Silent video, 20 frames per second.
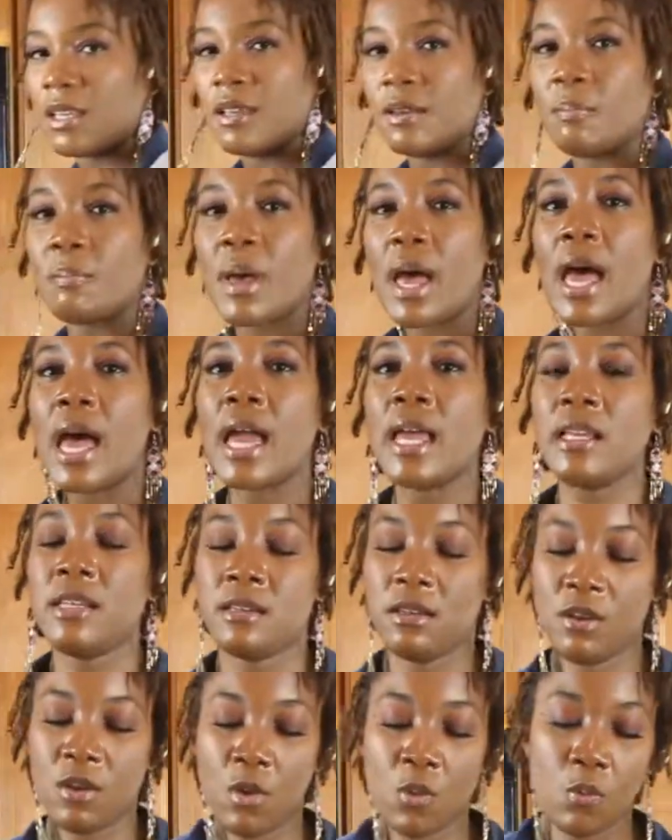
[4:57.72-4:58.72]
pot
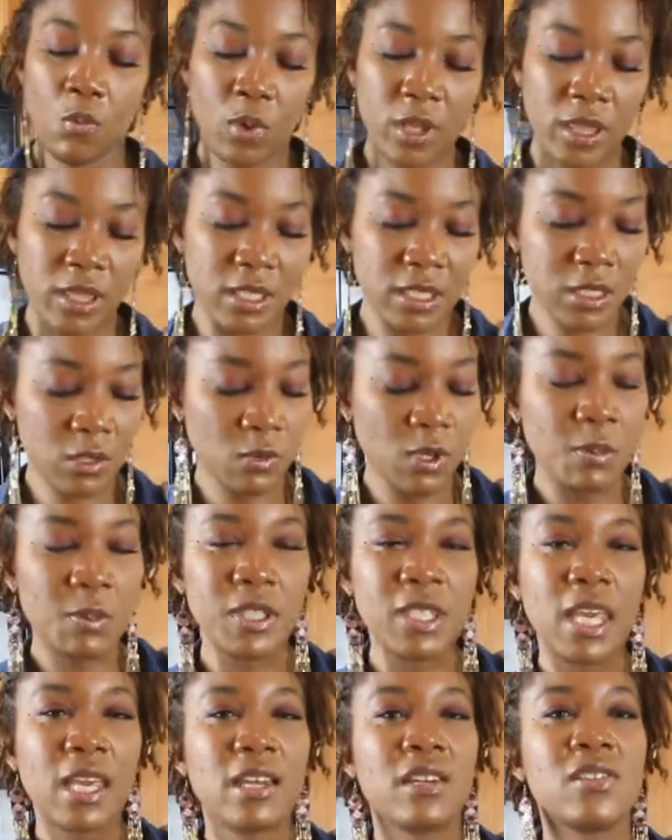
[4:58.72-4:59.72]
with the sweet
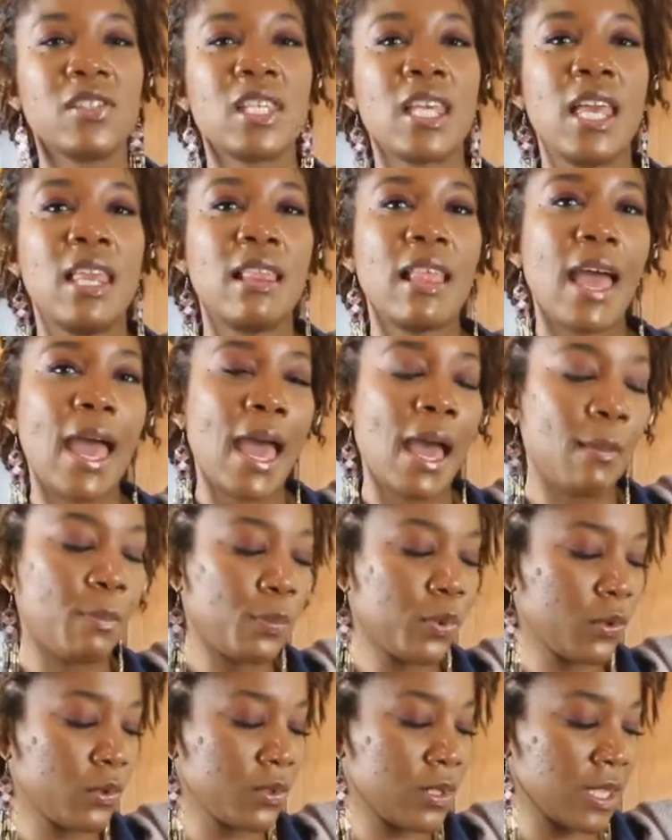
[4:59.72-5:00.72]
potatoes and the
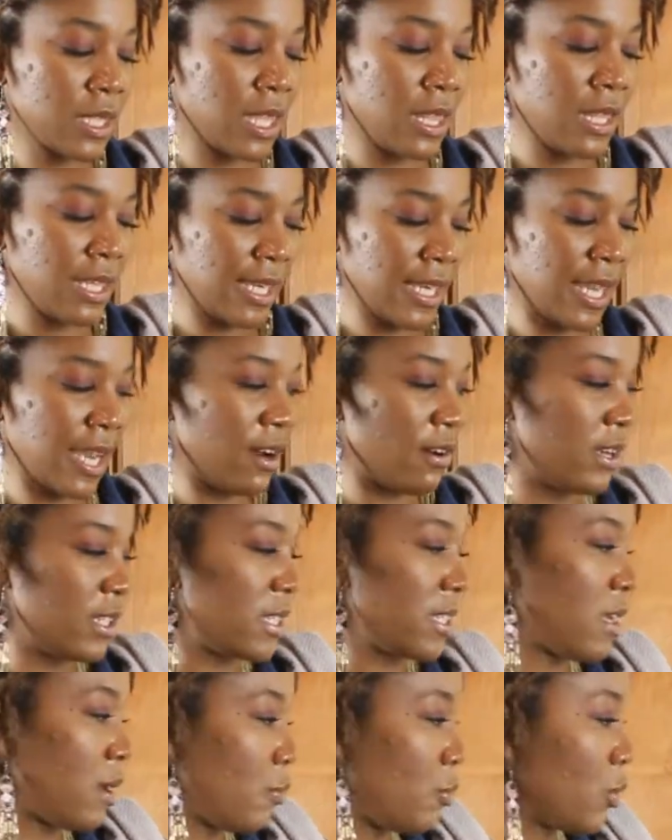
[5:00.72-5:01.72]
apples and the carrots
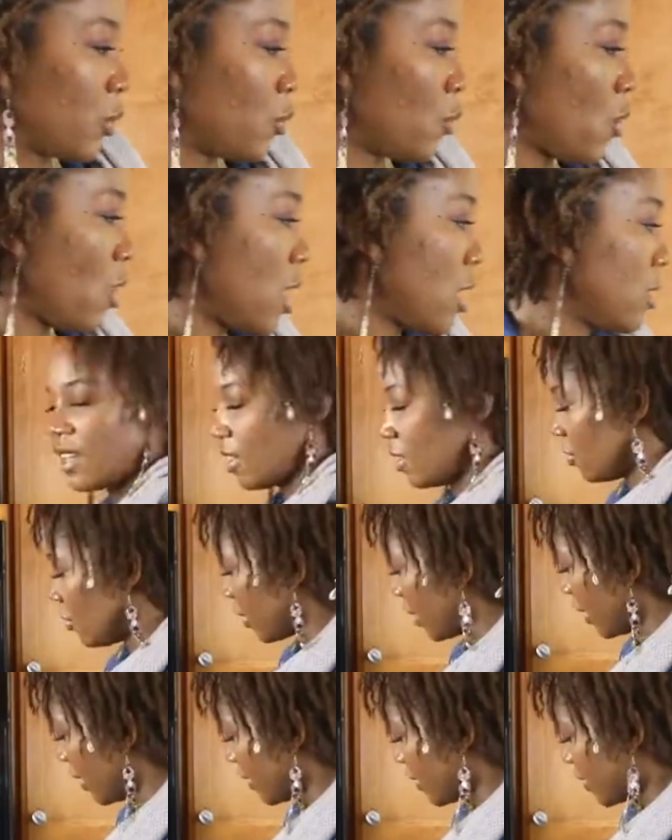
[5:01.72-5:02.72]
up with water. Okay,